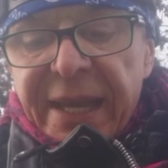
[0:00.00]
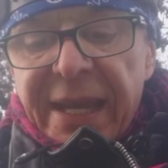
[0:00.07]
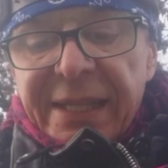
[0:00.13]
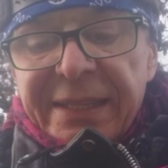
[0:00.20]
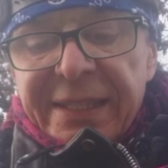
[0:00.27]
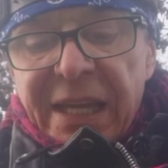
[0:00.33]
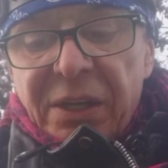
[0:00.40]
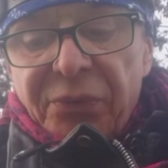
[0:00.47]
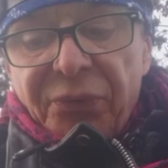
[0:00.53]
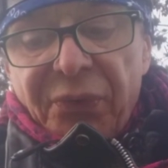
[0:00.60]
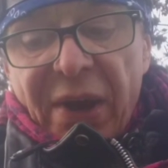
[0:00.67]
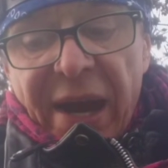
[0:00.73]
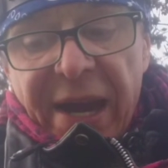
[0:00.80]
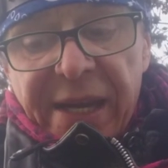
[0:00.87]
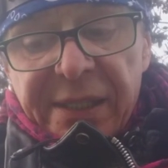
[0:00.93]
then
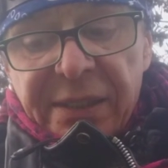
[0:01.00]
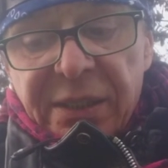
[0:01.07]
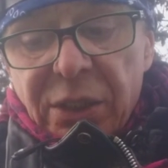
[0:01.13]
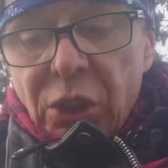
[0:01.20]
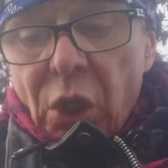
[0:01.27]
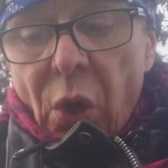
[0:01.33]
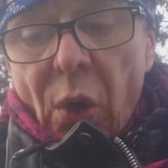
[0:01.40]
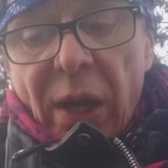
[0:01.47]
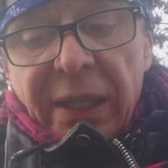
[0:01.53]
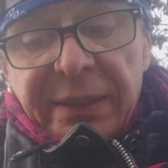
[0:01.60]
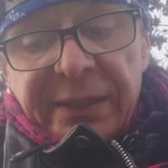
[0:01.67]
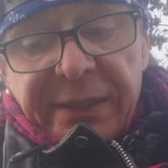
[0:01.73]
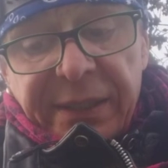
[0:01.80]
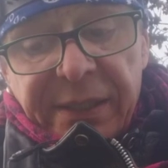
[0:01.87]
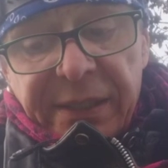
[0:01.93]
find no
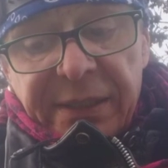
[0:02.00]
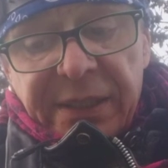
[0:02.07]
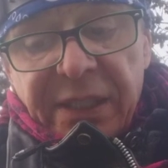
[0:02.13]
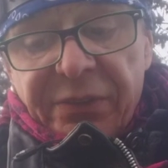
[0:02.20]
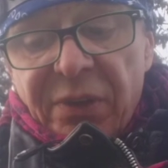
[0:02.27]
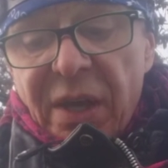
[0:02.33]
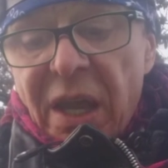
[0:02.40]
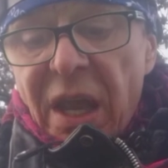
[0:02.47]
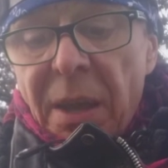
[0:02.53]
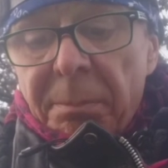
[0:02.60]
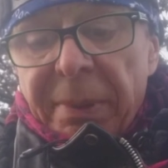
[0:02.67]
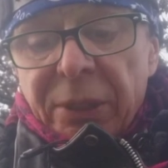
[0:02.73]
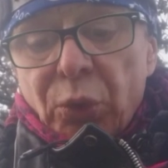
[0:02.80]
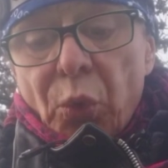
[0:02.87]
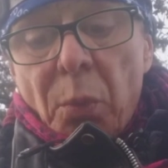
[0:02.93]
alternative
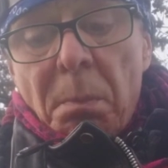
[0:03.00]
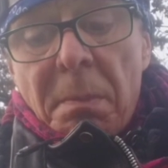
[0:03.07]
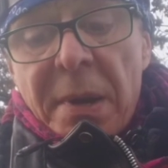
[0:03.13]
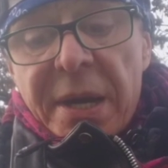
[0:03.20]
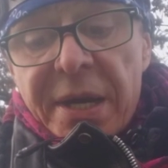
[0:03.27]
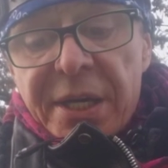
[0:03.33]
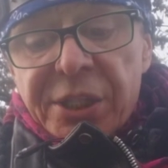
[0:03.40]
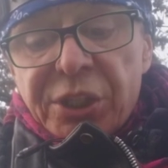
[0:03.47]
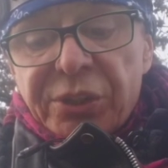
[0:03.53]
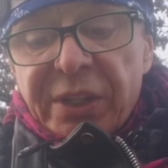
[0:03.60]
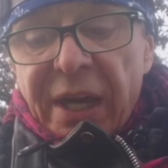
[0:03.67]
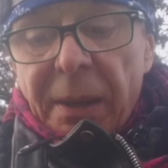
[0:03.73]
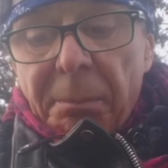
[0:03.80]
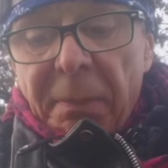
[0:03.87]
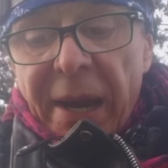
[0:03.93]
but to merge
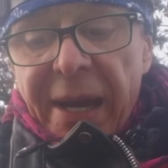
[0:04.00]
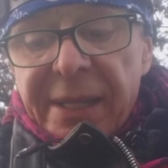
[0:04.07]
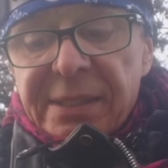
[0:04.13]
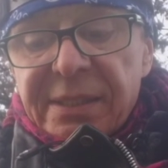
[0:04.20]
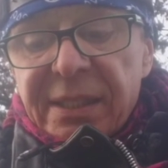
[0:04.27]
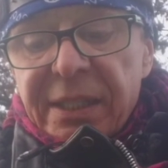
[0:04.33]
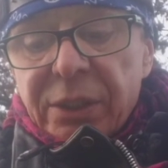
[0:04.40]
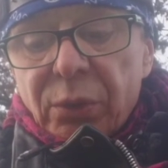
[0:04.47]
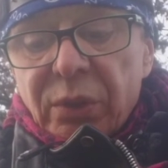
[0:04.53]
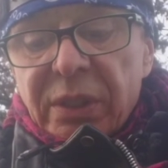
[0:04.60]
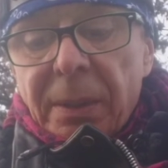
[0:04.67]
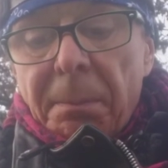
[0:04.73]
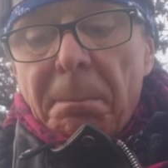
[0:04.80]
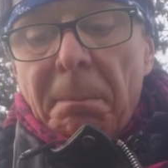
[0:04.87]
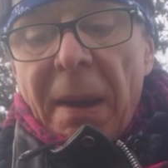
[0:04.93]
their minds into
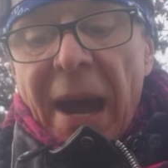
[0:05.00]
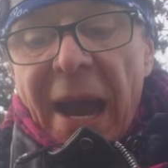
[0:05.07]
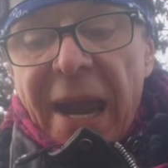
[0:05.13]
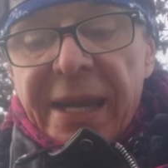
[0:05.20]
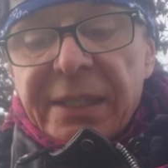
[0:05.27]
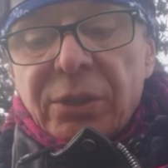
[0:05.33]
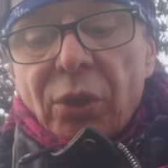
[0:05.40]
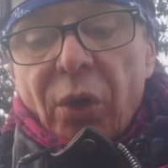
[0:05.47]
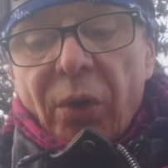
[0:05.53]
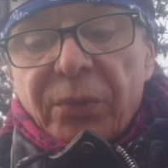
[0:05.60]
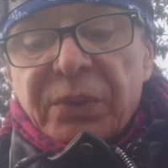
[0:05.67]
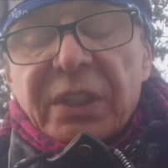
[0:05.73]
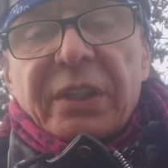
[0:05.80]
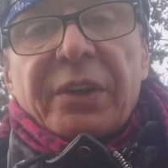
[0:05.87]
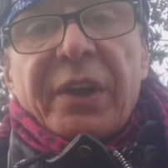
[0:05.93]
the mind
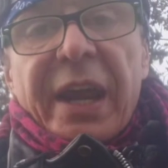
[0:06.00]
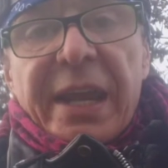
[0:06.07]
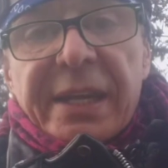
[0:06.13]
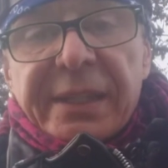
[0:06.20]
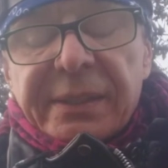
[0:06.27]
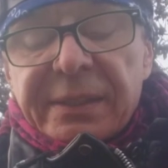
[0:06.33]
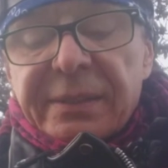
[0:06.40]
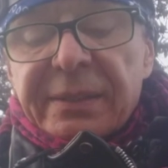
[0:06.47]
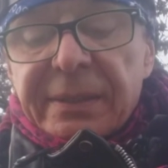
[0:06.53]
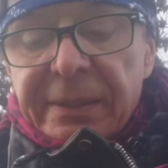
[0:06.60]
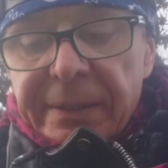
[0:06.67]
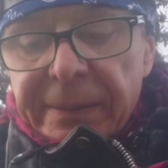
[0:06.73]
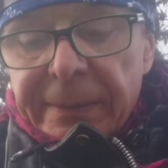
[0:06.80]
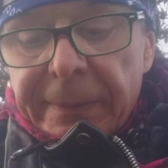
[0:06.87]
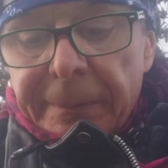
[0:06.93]
of the great.
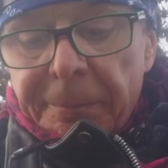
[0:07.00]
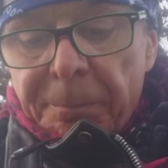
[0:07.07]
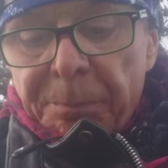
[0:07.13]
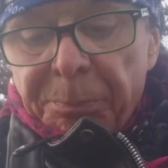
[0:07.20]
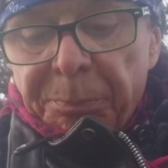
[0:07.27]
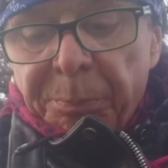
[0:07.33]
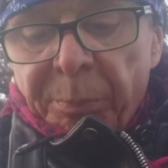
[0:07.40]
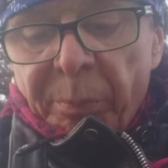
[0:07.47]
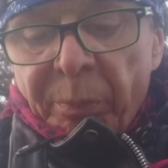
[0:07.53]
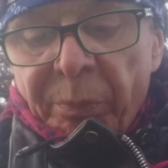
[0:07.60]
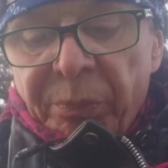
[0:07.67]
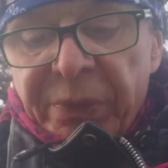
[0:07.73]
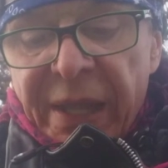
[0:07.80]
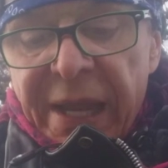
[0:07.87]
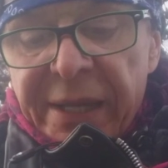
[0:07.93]

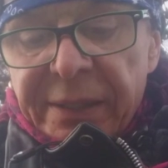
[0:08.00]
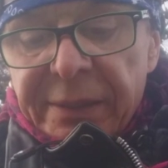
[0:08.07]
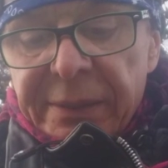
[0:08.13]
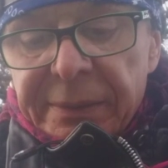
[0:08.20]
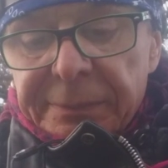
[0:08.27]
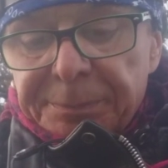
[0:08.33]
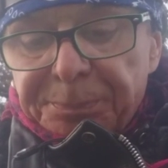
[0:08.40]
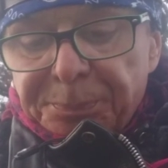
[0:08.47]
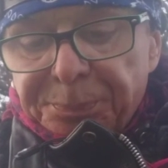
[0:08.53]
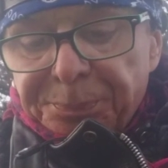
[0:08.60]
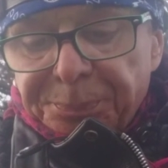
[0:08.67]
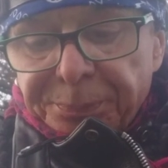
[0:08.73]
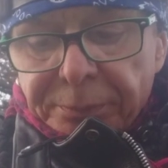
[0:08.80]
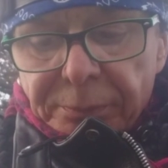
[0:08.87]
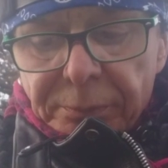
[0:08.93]
Then
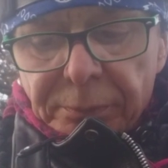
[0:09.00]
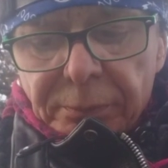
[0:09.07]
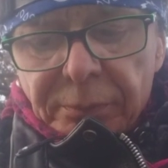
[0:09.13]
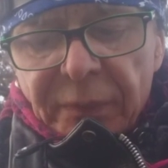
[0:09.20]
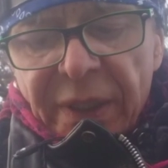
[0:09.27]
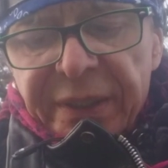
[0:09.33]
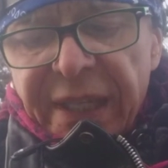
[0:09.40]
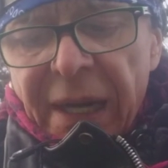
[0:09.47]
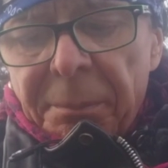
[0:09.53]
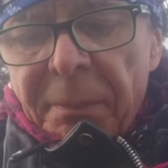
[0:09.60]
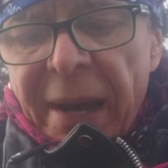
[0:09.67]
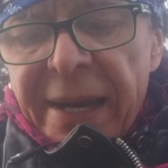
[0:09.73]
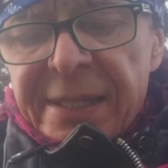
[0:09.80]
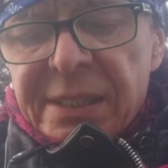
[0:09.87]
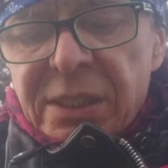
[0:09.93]
their
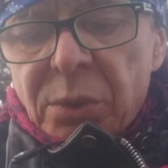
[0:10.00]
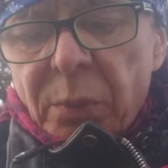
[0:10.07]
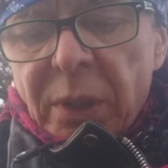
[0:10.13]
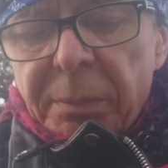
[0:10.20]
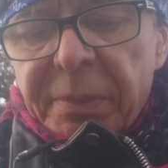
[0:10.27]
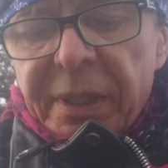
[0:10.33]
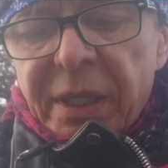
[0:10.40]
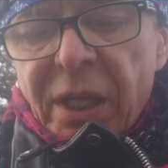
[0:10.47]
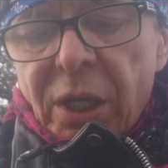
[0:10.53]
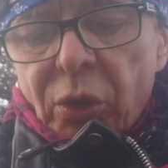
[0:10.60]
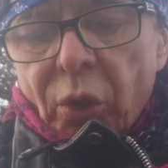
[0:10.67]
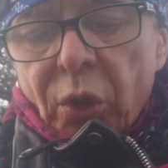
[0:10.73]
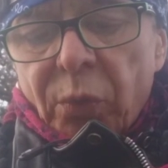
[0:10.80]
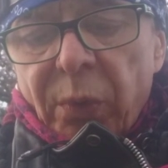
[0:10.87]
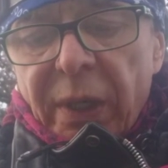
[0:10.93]
minds will be
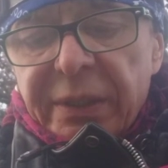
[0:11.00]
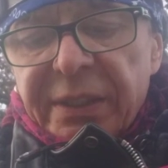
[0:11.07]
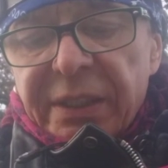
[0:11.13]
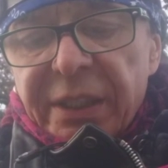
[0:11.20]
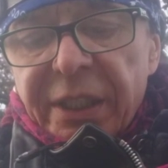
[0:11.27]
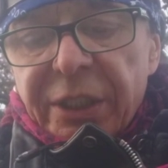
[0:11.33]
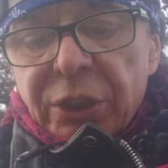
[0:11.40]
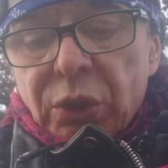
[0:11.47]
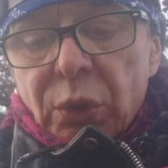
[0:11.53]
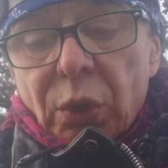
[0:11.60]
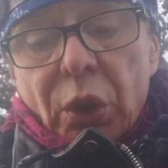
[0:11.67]
converted into